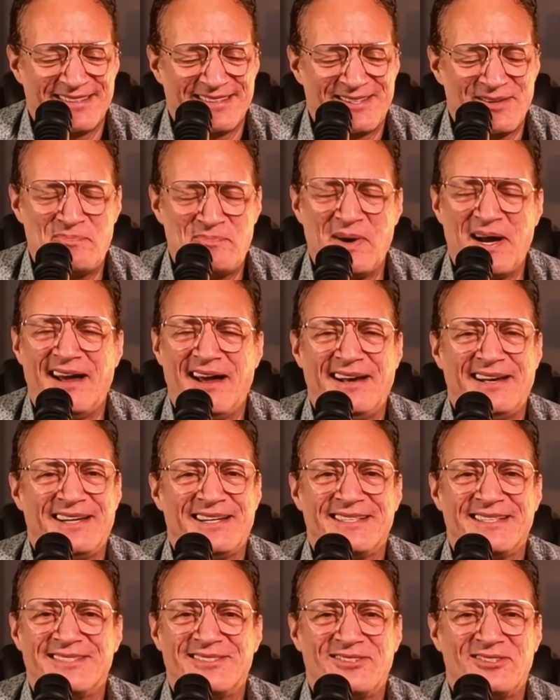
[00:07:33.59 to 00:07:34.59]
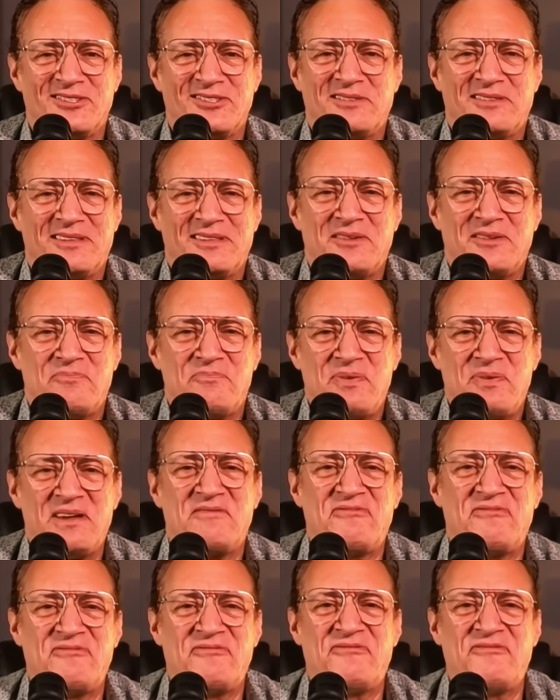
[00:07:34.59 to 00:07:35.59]
The body is just the
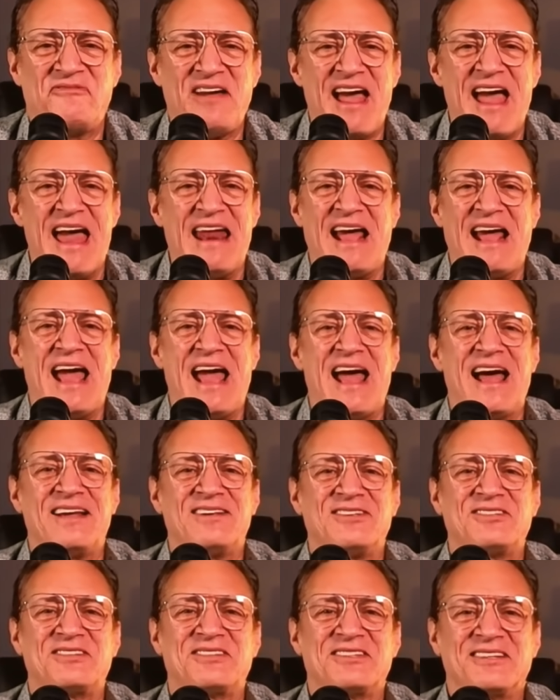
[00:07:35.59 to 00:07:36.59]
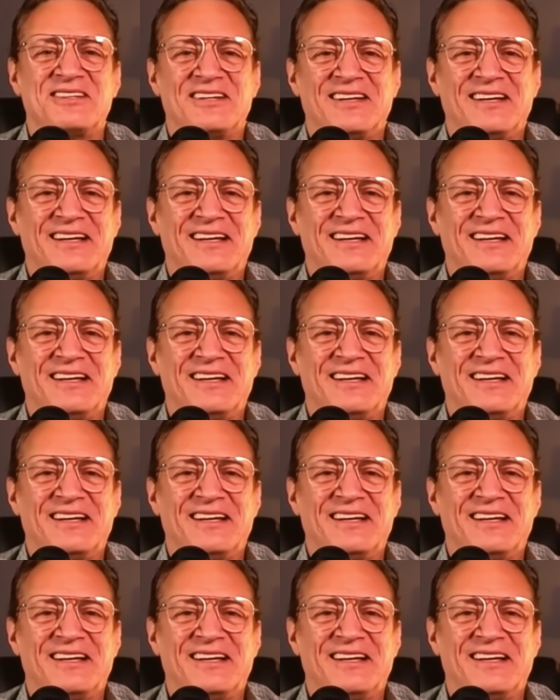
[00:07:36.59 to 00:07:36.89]
big fat ass.